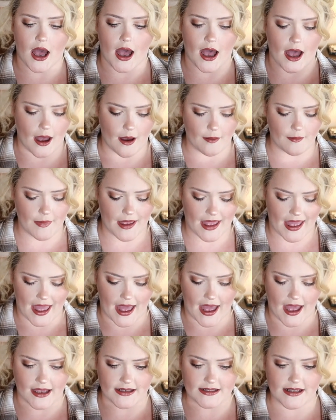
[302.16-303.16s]

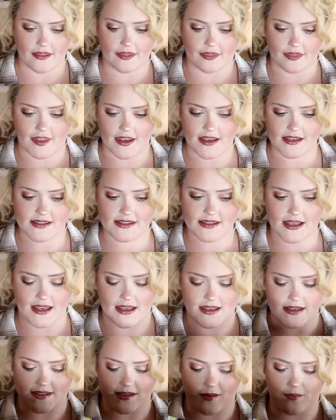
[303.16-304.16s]
And this
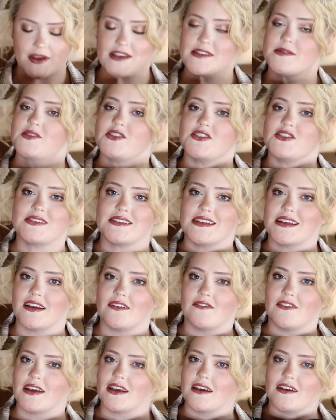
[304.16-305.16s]
makes me just
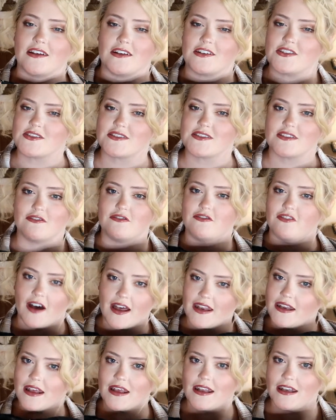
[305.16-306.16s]
think like just a
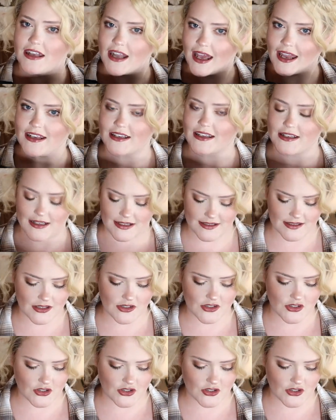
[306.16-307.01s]
fun 90s